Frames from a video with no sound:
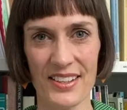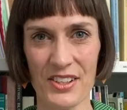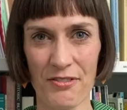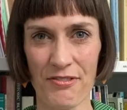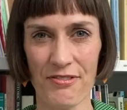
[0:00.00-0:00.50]
such
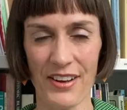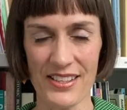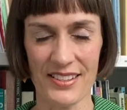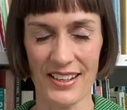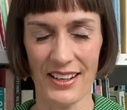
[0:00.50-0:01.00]
a
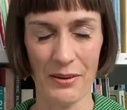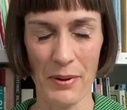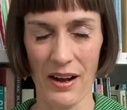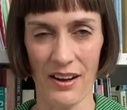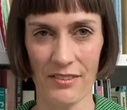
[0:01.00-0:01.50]
fascinating
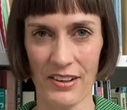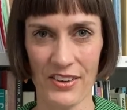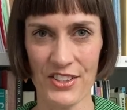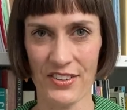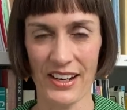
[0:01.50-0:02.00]
part of our
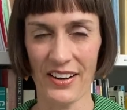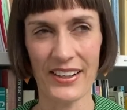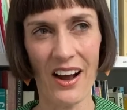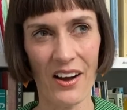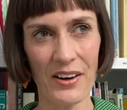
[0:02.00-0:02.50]
history, and I
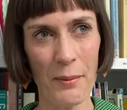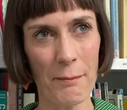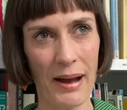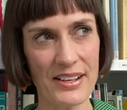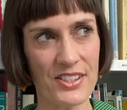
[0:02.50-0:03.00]
can't
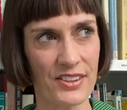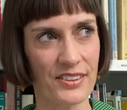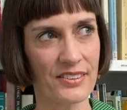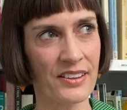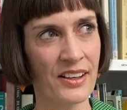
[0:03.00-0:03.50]

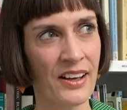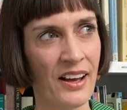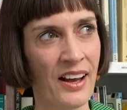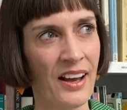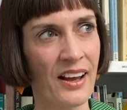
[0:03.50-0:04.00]
imagine
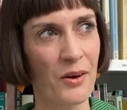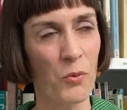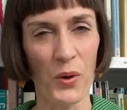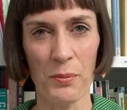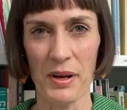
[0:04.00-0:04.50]

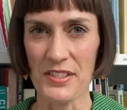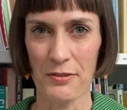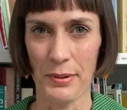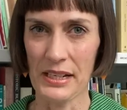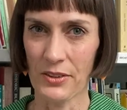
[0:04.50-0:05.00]
what it must
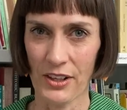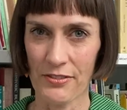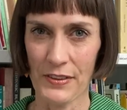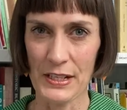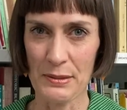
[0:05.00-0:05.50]
have been like
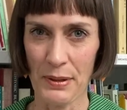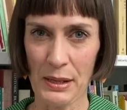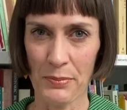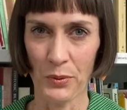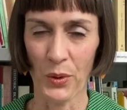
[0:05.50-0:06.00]
for these
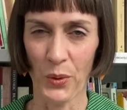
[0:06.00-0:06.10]
people